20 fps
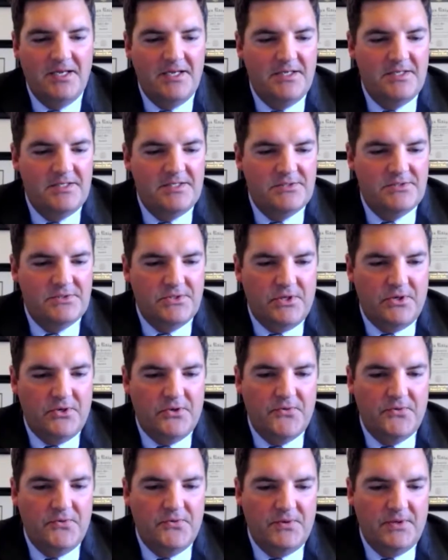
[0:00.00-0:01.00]

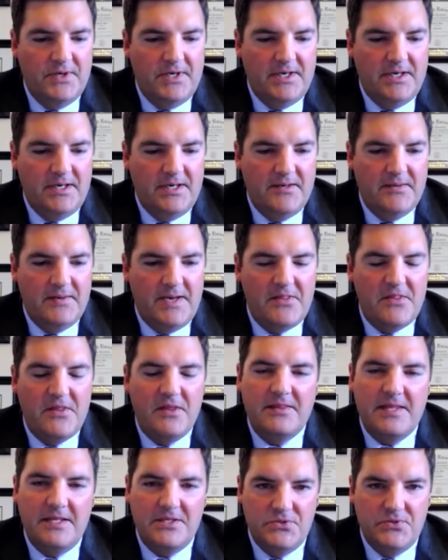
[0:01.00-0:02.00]
So I
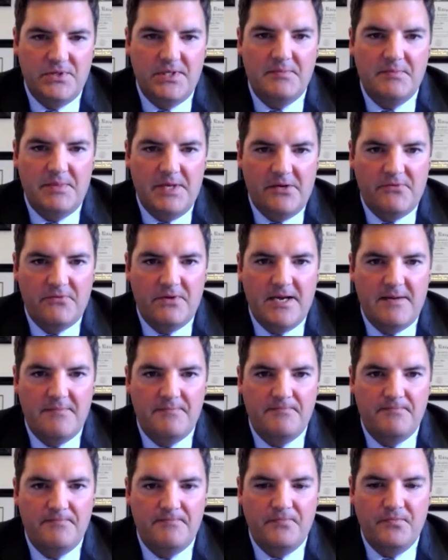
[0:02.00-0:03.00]
think they do get a bad rap.
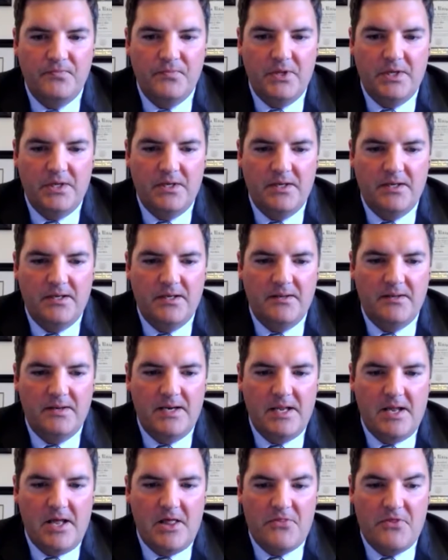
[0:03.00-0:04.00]

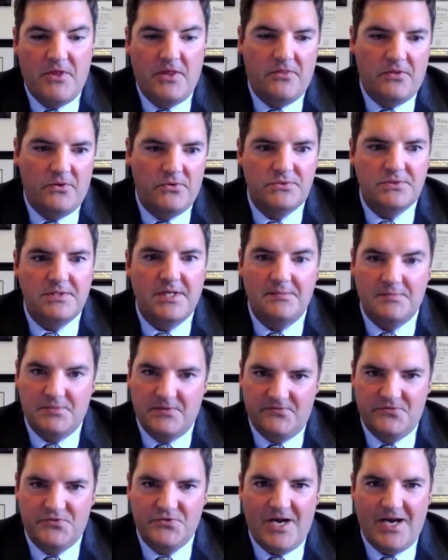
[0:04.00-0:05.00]
I think those types
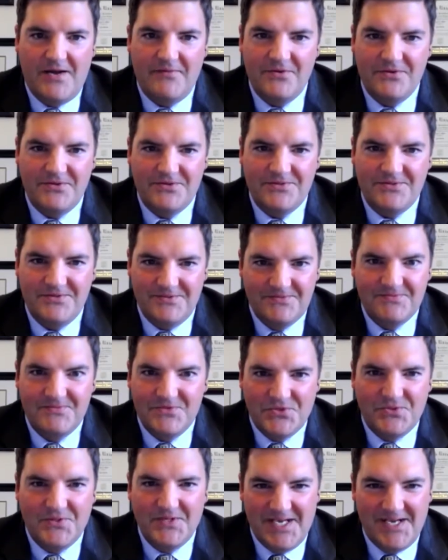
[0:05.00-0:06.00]
of drivers
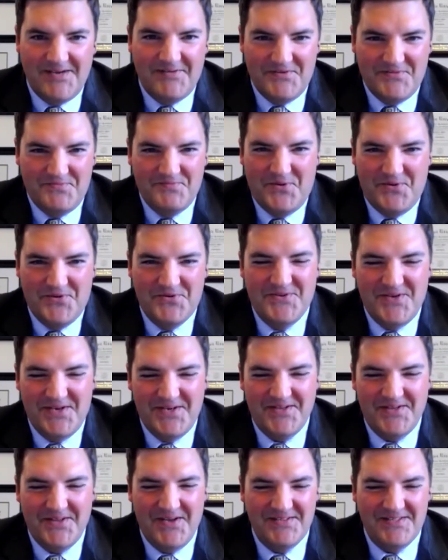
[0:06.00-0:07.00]
shouldn't have a
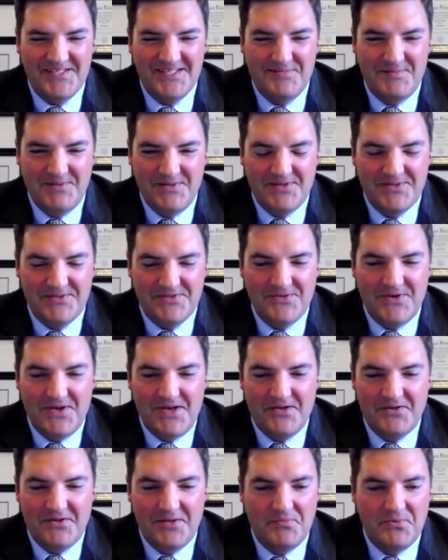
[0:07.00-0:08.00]
motorcycle license, because they're not
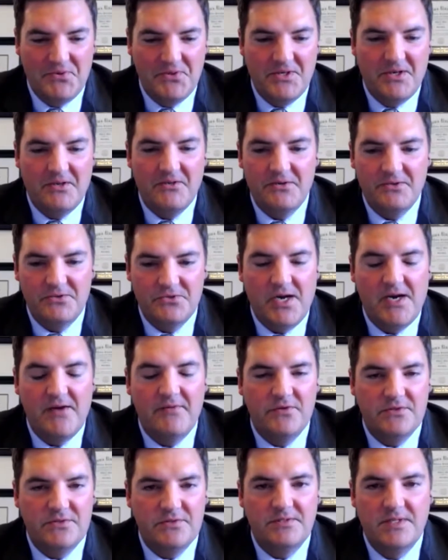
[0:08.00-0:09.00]
only putting other
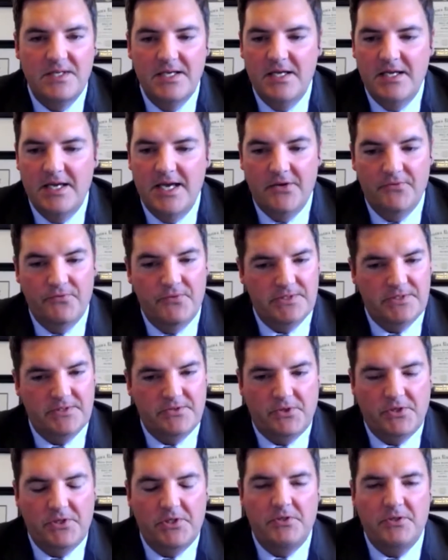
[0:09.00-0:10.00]
drivers at risk,
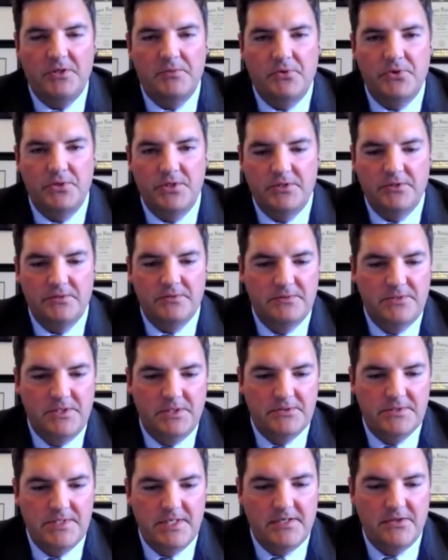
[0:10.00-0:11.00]
they're clearly putting, you know,
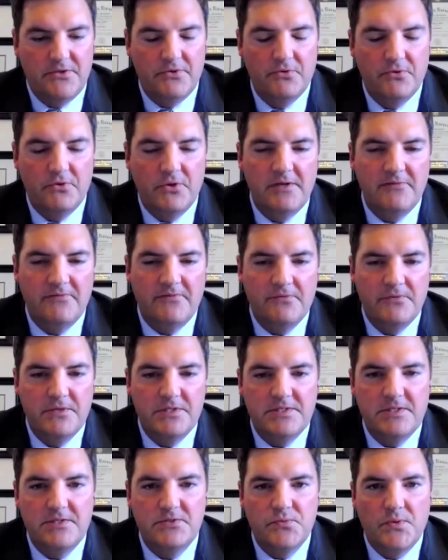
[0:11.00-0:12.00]
taking their own life at
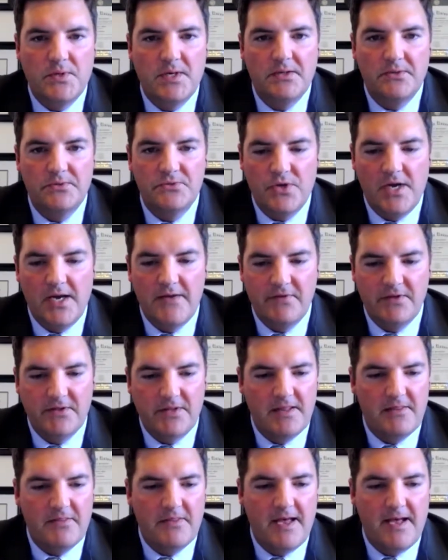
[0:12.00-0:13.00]
risk as well, driving
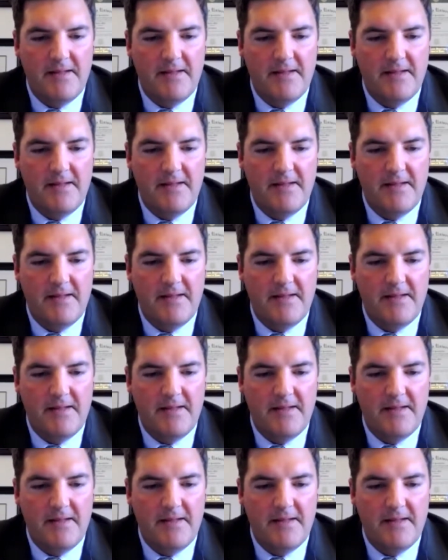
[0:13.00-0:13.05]
like that.